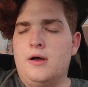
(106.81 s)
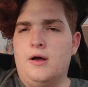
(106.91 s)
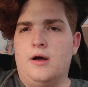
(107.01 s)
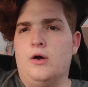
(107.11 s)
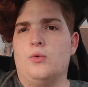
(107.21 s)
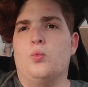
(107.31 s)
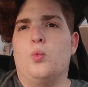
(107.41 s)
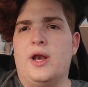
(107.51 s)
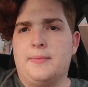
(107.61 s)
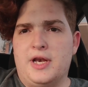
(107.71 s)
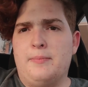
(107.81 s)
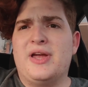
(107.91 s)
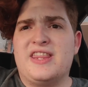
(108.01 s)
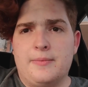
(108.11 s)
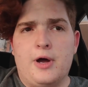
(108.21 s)
when I'm going to
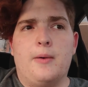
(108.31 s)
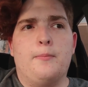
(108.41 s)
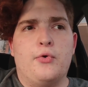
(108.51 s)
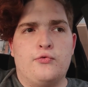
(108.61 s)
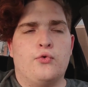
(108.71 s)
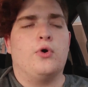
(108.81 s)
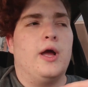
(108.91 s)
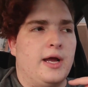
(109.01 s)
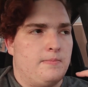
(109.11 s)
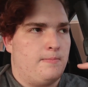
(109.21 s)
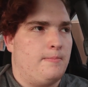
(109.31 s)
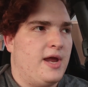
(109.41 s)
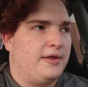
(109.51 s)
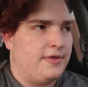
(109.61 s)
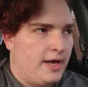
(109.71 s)
pick them up before I
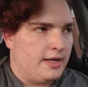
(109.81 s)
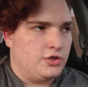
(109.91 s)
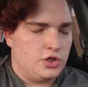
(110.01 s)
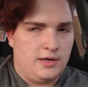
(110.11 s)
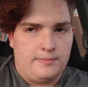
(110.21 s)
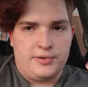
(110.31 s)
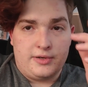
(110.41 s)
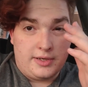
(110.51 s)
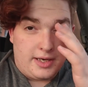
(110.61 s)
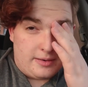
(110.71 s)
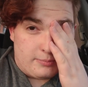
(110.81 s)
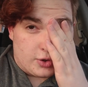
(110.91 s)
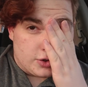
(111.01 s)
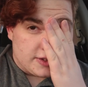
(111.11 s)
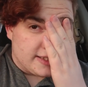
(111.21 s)
make that jump and
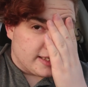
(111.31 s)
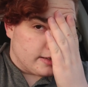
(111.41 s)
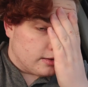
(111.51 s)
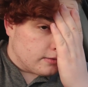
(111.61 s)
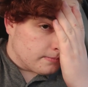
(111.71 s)
purchase it.